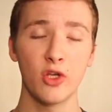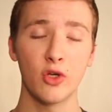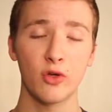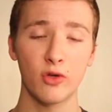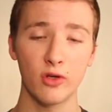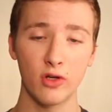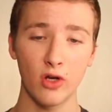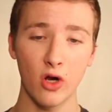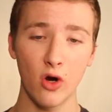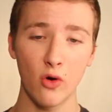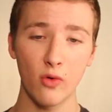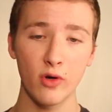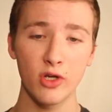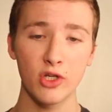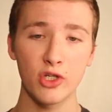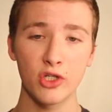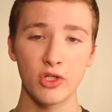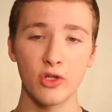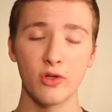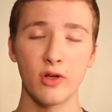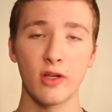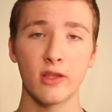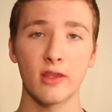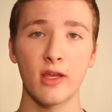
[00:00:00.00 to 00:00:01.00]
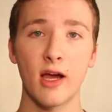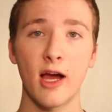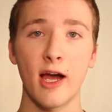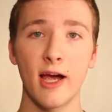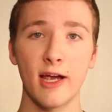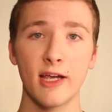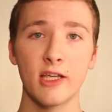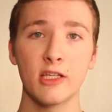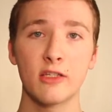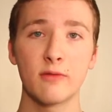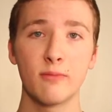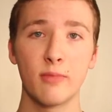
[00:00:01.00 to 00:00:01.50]
you can always shoot at the
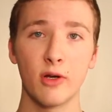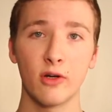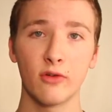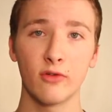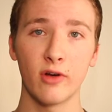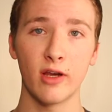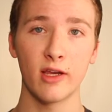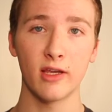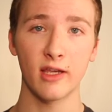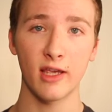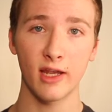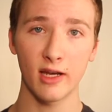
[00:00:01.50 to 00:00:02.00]
highest bit rate,